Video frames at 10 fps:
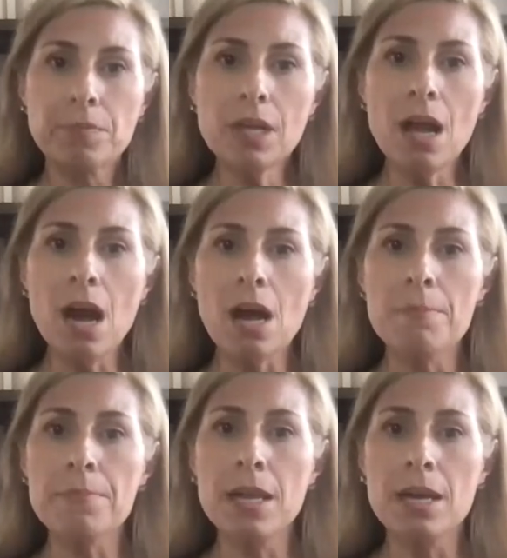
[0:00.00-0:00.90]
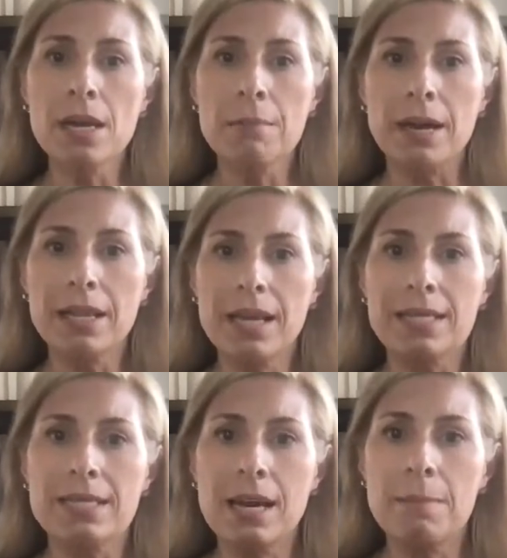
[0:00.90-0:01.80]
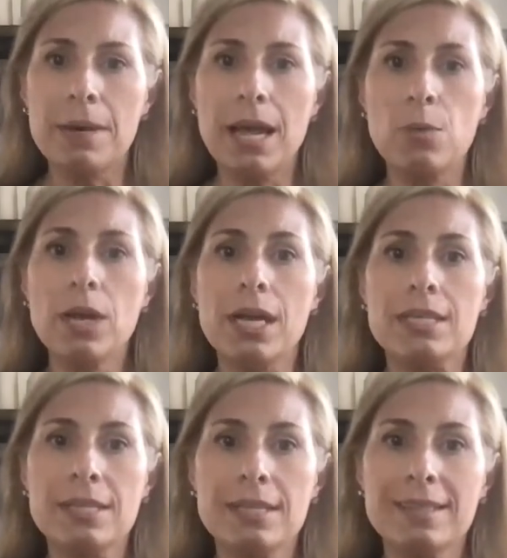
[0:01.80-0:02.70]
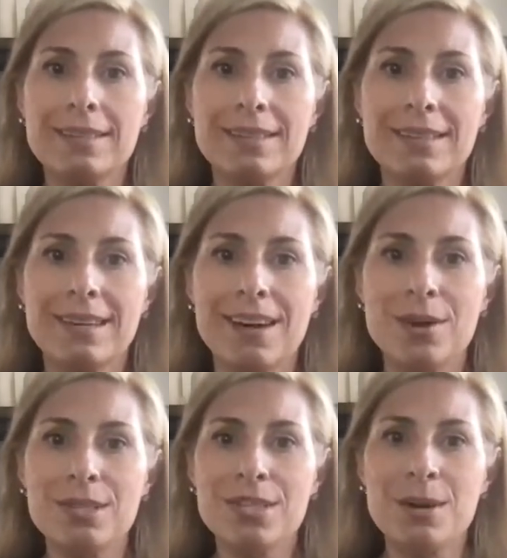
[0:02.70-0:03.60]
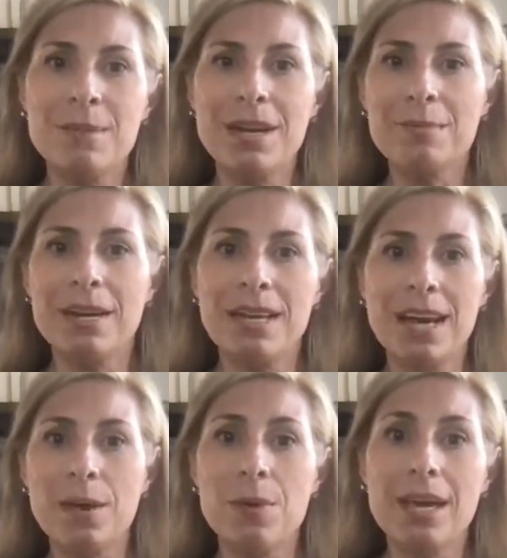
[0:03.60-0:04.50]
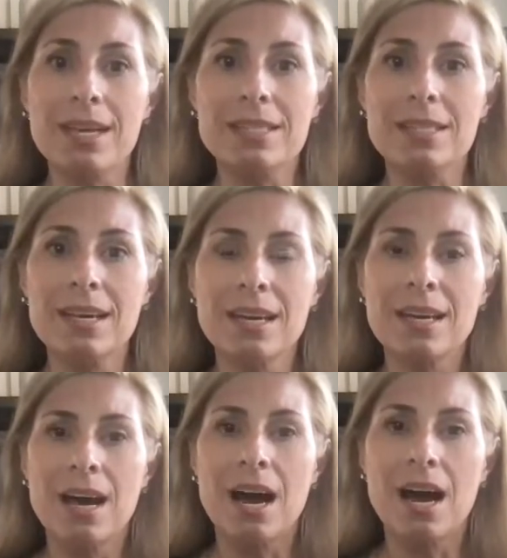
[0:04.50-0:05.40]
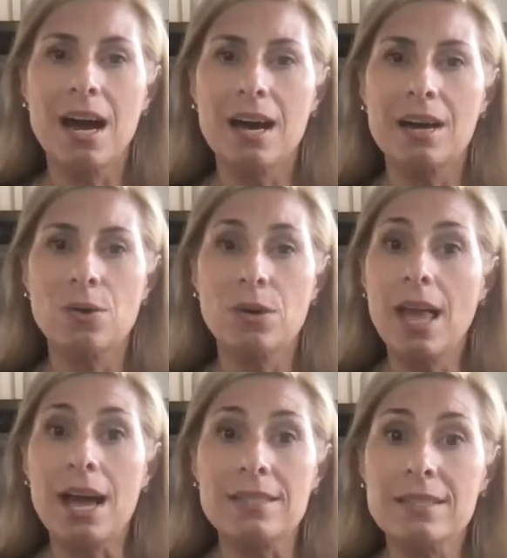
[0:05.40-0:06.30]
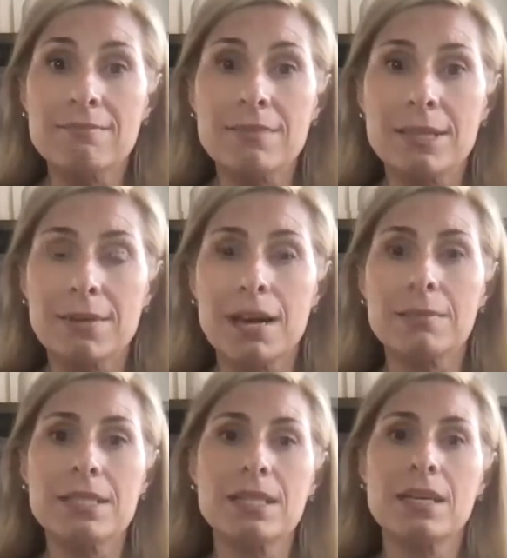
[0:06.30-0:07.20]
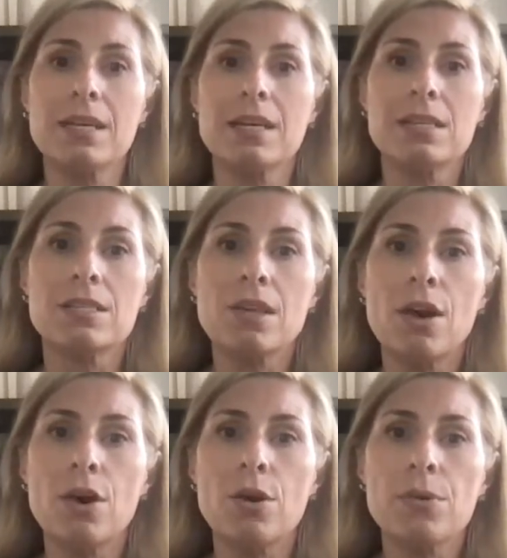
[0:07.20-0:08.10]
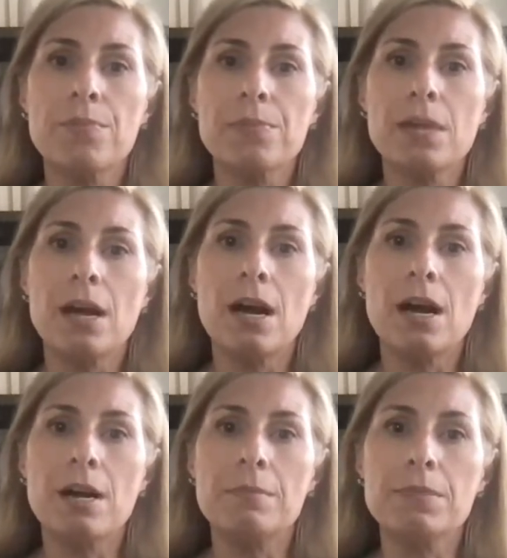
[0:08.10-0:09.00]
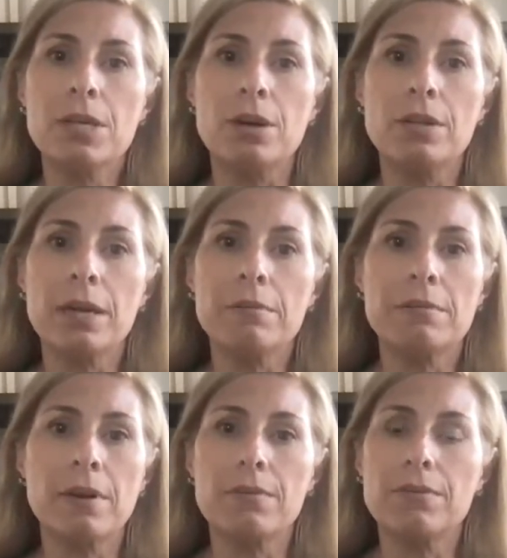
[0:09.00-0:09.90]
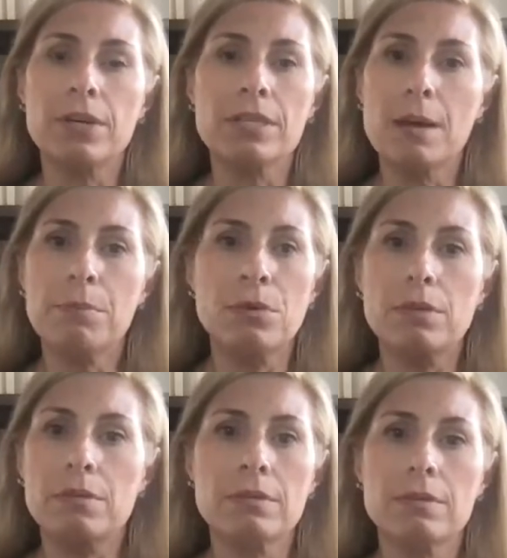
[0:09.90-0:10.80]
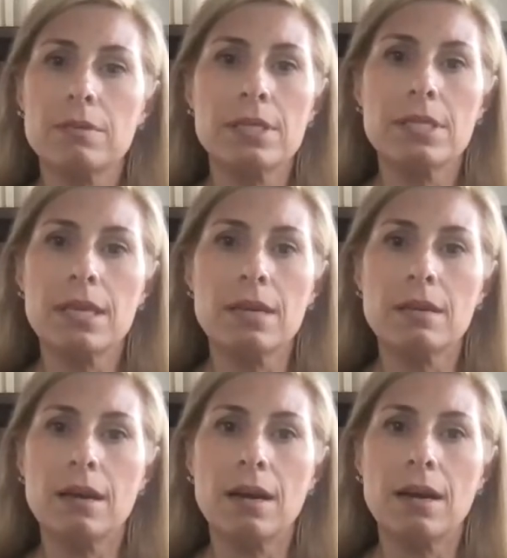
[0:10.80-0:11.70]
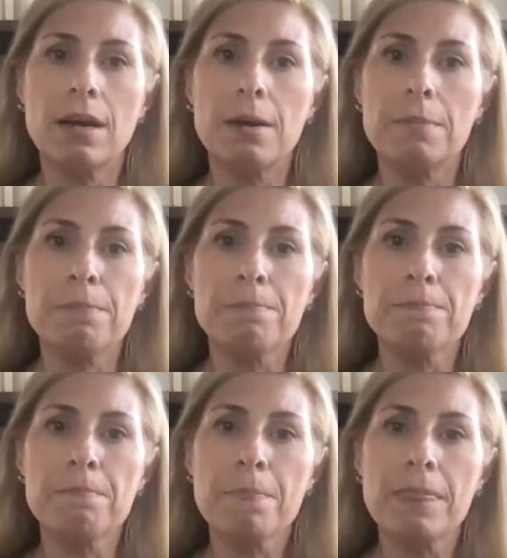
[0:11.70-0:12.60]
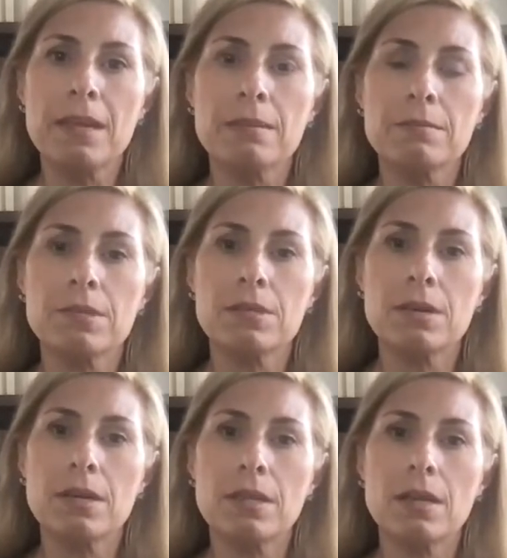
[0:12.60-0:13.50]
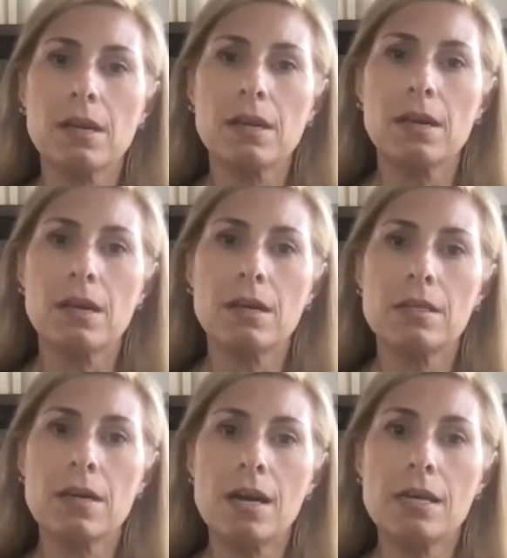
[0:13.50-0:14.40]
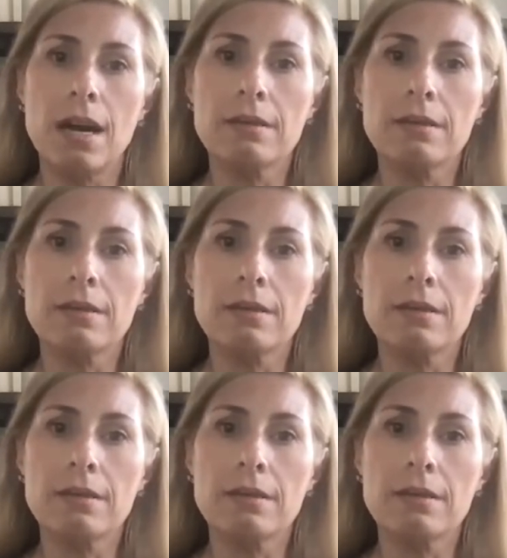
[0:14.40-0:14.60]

My clients set up in 8 weeks, and start making money in 8 weeks, or less sometimes. So, like for example, let's see, just trying to think, Tanya,